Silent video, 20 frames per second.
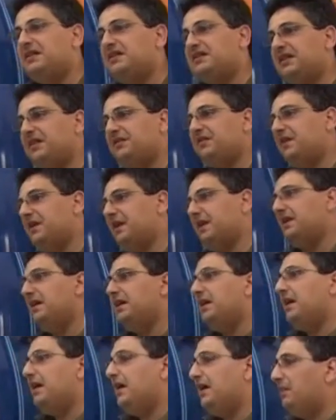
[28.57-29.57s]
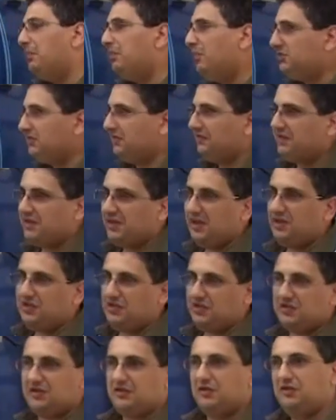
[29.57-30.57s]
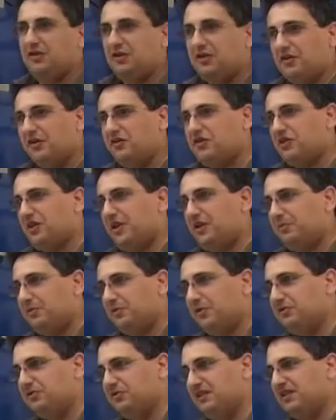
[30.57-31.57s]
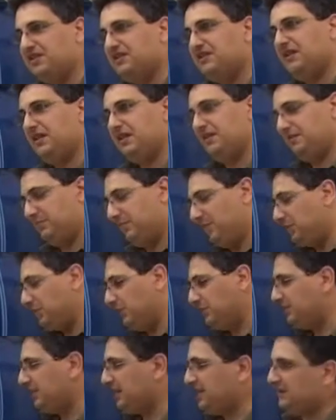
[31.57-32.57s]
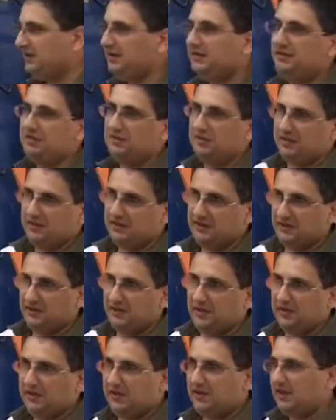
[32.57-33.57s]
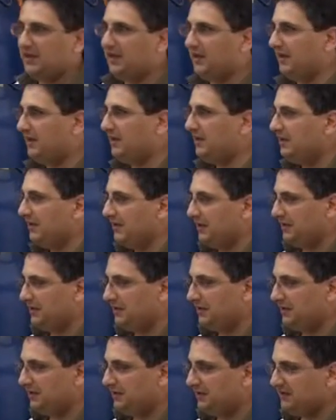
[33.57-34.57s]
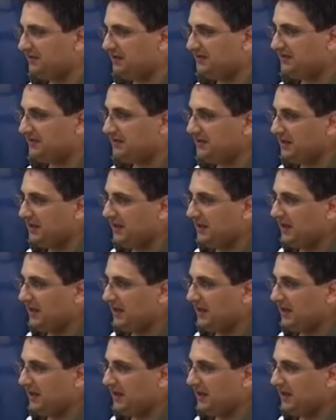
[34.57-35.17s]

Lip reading: several modifications to the original process have been conducted during the years,